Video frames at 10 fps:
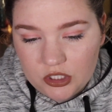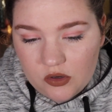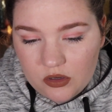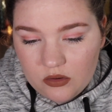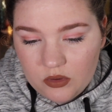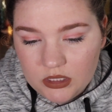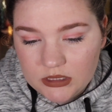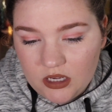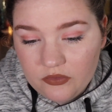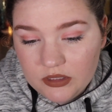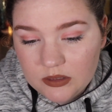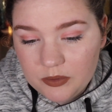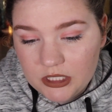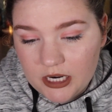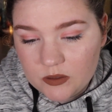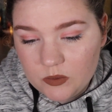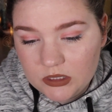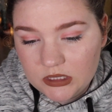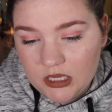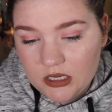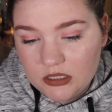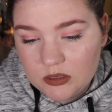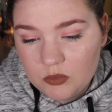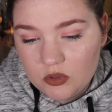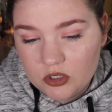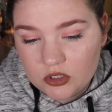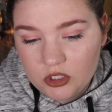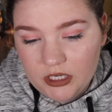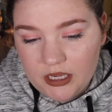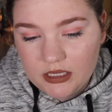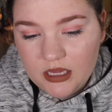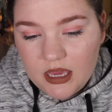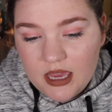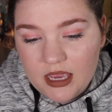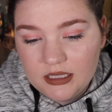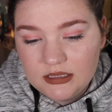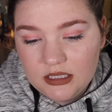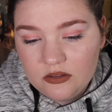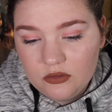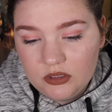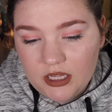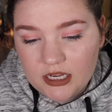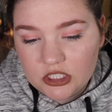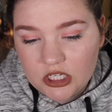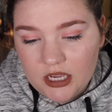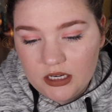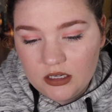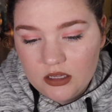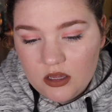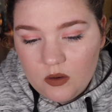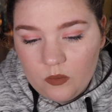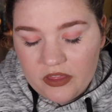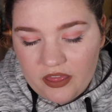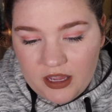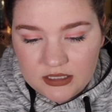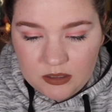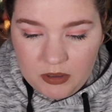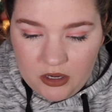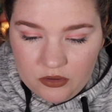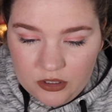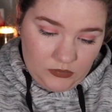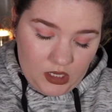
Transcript: Coconut oil softens and protects while skin smoothers create a see-through glass shine with lasting powder.